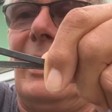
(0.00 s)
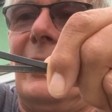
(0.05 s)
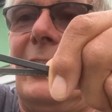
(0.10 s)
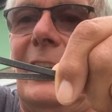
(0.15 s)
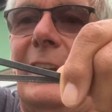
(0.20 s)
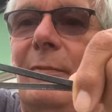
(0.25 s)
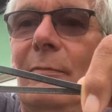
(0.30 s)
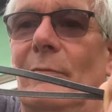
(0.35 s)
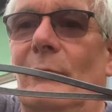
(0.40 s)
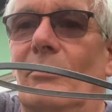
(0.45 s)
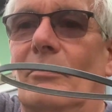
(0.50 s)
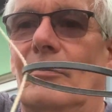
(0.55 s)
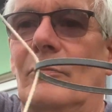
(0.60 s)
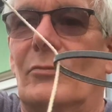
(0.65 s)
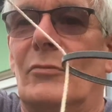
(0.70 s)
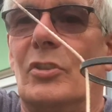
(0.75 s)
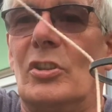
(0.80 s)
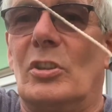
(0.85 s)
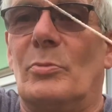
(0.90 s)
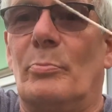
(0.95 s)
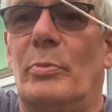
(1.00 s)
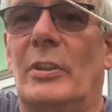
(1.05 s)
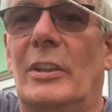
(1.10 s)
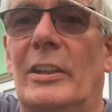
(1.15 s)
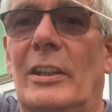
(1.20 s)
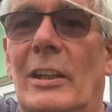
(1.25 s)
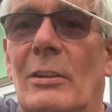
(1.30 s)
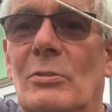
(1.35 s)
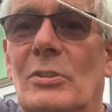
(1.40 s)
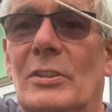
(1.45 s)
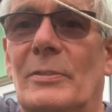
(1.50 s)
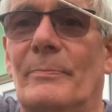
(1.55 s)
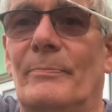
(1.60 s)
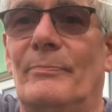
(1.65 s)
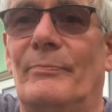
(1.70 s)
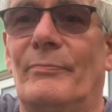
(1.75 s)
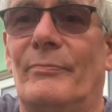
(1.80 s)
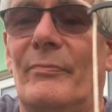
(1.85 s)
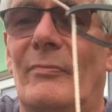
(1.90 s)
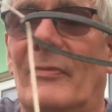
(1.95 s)
then just pull it out.
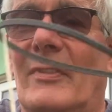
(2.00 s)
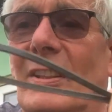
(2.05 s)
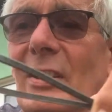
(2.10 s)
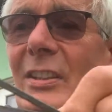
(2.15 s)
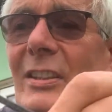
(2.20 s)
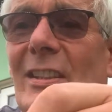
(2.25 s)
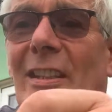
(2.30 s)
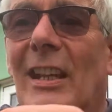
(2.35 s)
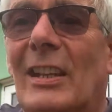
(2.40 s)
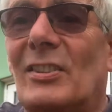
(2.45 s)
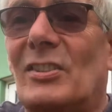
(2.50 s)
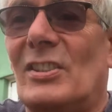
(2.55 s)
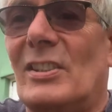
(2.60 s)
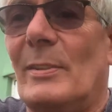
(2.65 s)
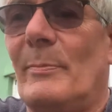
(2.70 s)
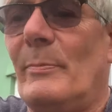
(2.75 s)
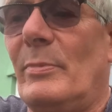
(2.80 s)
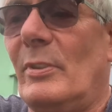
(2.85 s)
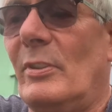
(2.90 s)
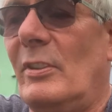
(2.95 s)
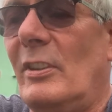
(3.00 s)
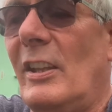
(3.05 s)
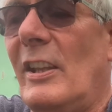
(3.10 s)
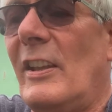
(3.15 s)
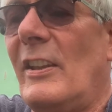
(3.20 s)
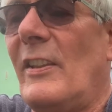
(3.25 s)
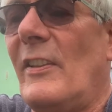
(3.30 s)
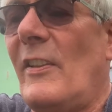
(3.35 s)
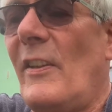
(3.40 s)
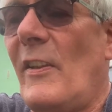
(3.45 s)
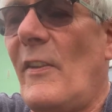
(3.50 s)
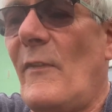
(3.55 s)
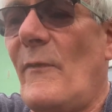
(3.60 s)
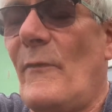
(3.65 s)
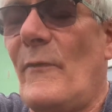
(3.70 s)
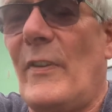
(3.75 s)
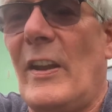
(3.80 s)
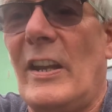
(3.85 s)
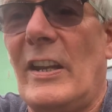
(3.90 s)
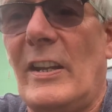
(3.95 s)
Dead simple,
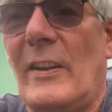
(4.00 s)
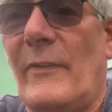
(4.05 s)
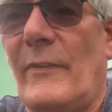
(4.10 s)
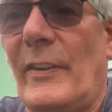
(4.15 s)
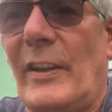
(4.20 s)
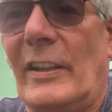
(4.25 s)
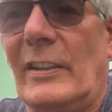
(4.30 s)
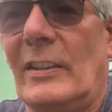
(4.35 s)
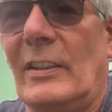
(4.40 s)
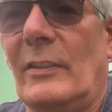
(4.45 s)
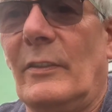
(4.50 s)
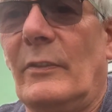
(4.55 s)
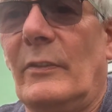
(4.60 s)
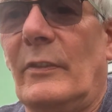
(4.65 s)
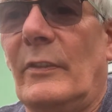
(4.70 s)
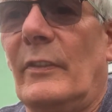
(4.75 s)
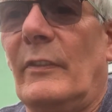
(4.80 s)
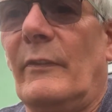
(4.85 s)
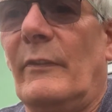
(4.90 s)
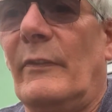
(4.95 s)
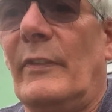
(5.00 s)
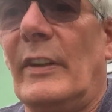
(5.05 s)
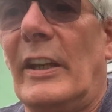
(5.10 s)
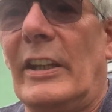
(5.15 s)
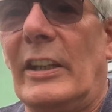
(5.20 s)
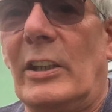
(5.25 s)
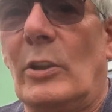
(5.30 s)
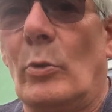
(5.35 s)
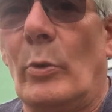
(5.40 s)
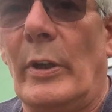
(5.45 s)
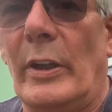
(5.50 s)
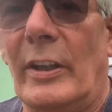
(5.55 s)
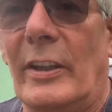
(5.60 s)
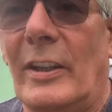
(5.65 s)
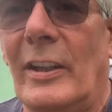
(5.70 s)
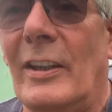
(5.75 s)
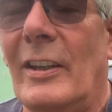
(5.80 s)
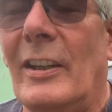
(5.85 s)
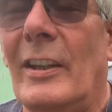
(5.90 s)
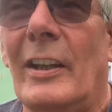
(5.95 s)
very effective, very quick.
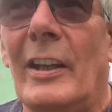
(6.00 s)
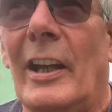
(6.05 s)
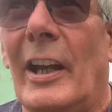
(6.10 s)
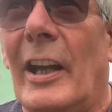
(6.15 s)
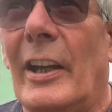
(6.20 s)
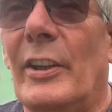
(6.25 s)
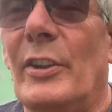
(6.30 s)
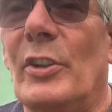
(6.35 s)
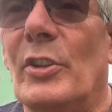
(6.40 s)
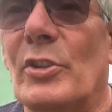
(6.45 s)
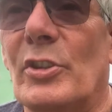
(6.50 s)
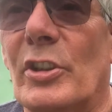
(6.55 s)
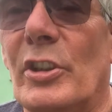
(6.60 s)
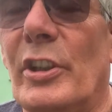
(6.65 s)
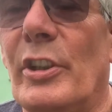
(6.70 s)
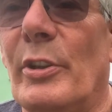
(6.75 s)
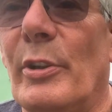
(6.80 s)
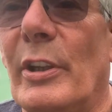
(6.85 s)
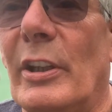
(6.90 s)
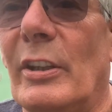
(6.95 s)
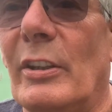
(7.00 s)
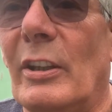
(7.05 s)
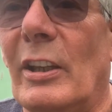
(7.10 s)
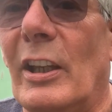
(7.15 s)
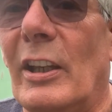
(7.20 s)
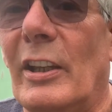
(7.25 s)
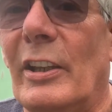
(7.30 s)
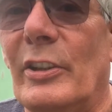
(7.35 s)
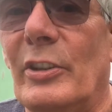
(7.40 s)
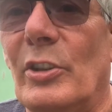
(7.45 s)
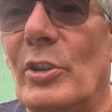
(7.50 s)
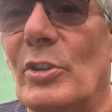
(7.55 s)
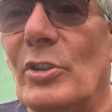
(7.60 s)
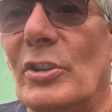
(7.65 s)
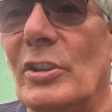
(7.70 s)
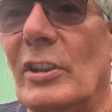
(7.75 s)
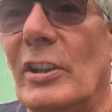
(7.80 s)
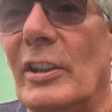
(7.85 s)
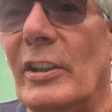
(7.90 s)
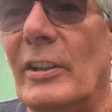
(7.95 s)
I used to do it
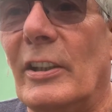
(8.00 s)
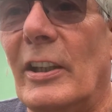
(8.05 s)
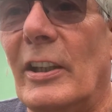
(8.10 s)
using a